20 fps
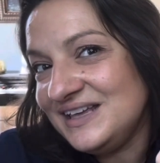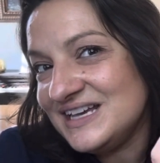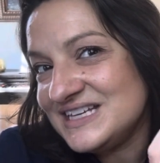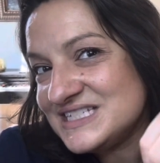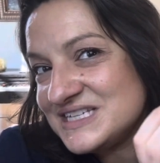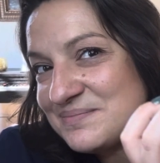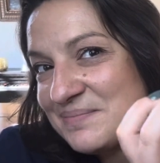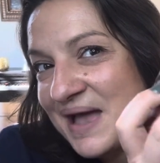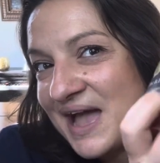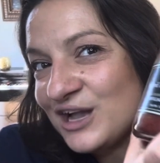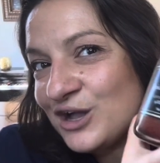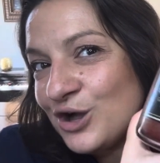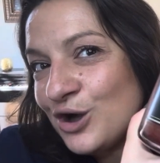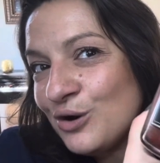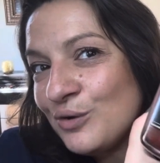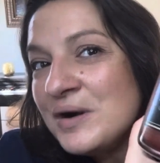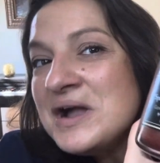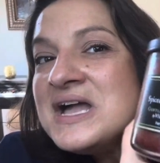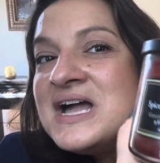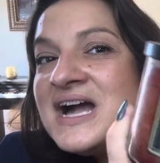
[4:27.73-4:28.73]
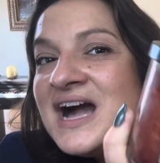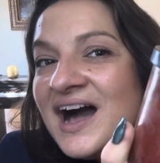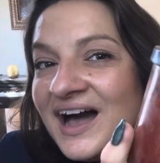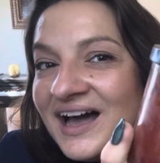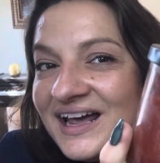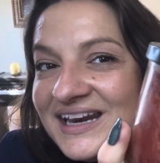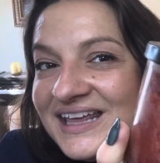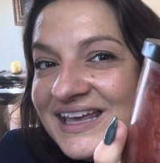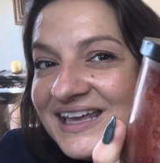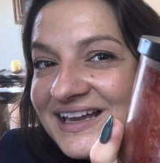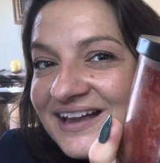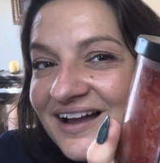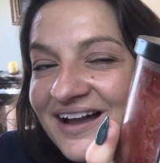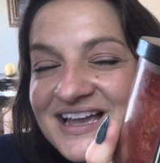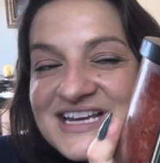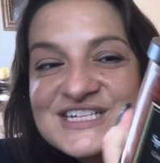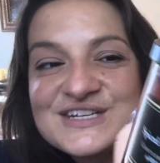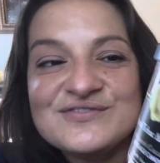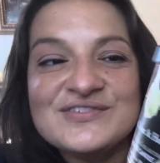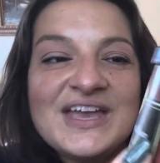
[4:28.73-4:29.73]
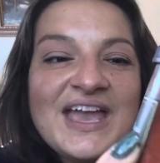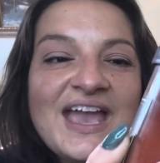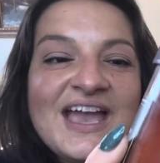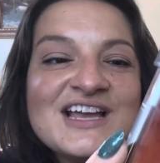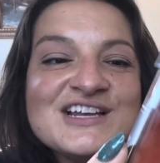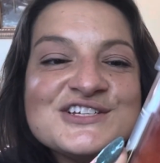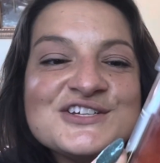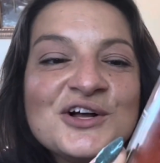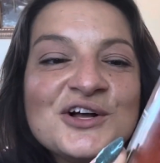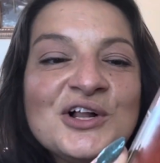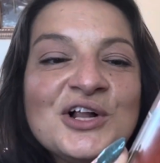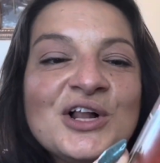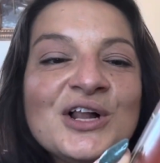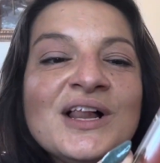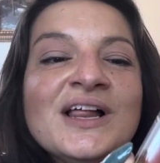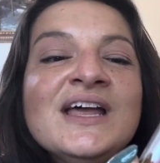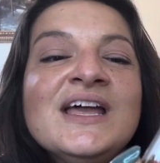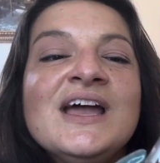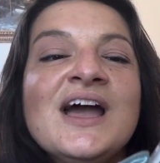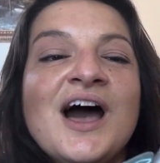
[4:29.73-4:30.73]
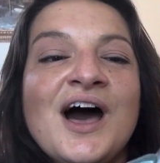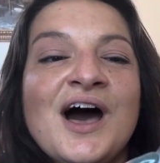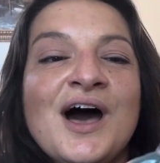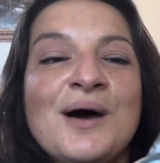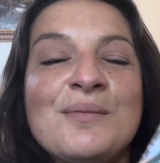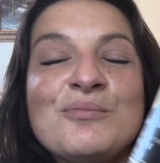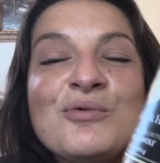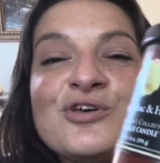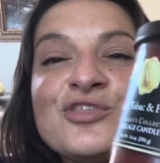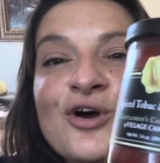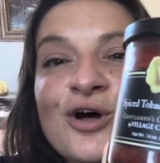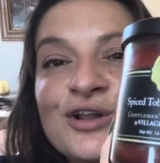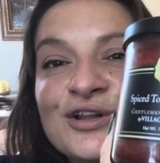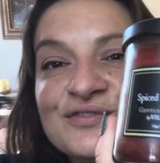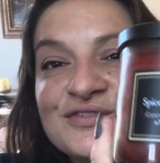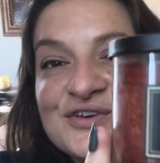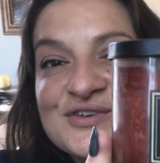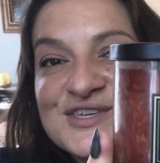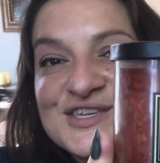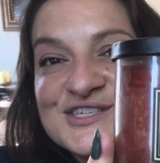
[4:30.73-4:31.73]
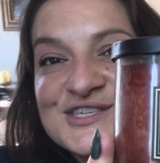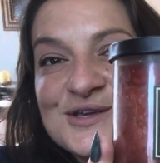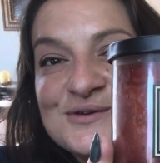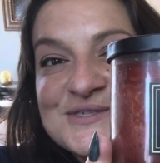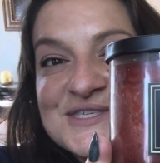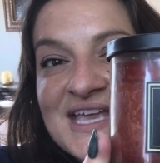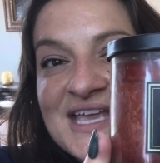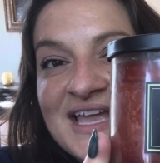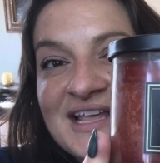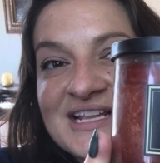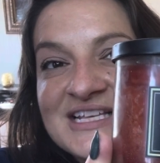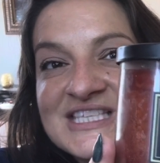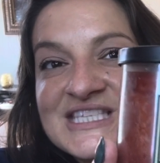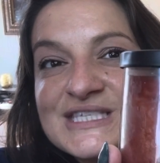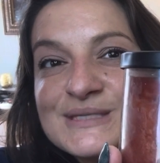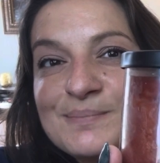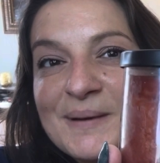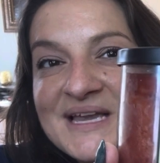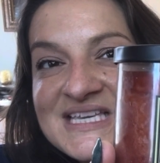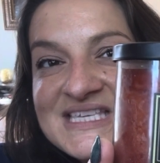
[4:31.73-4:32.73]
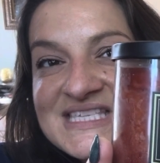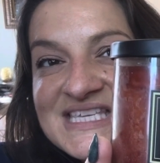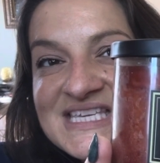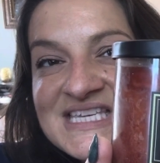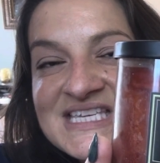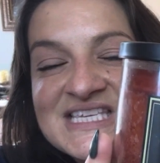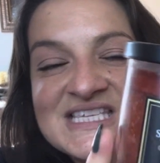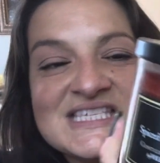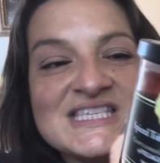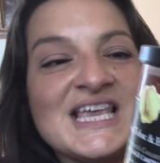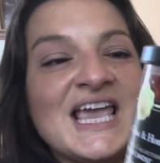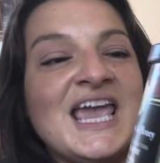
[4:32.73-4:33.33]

a tobacco honey kind of candle with all of those associated spices.